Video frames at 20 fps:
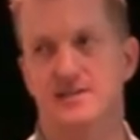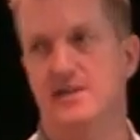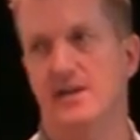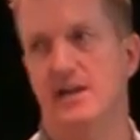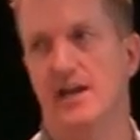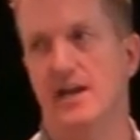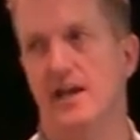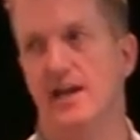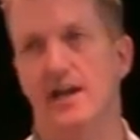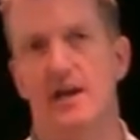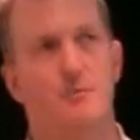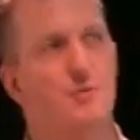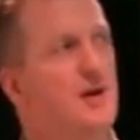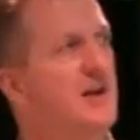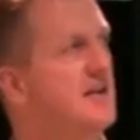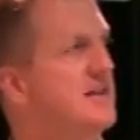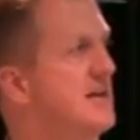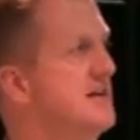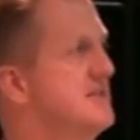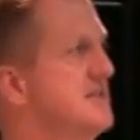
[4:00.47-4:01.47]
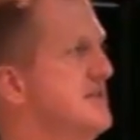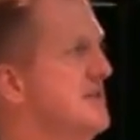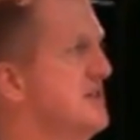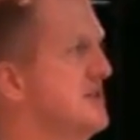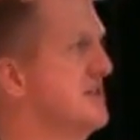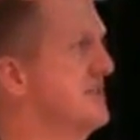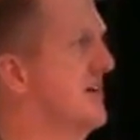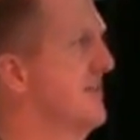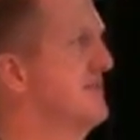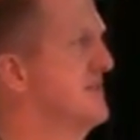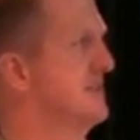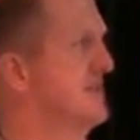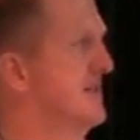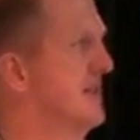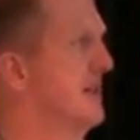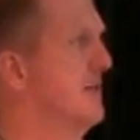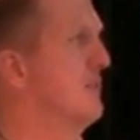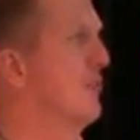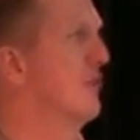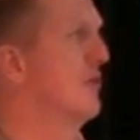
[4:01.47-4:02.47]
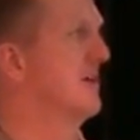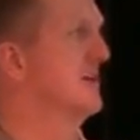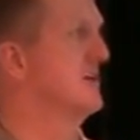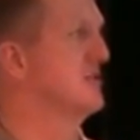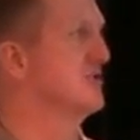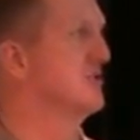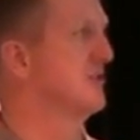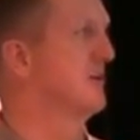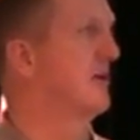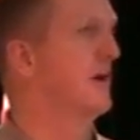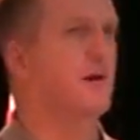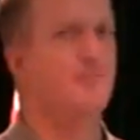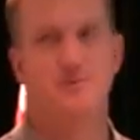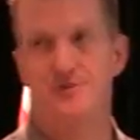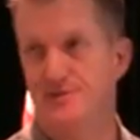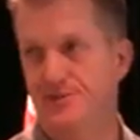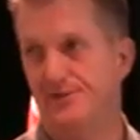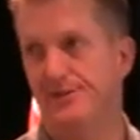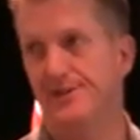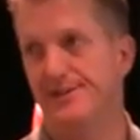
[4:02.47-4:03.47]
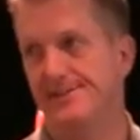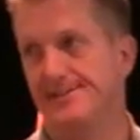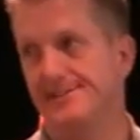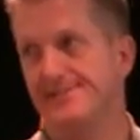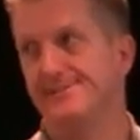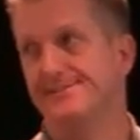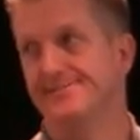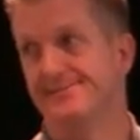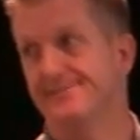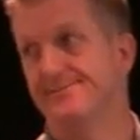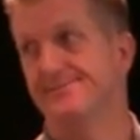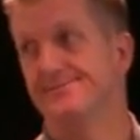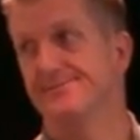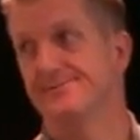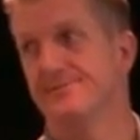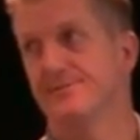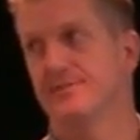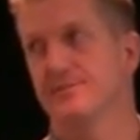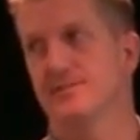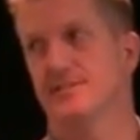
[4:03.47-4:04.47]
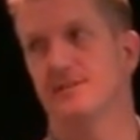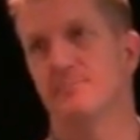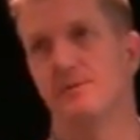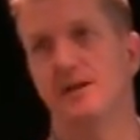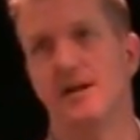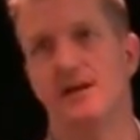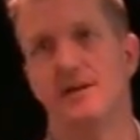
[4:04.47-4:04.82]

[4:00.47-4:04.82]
and what it does is it just gives us a little more additional opportunity to be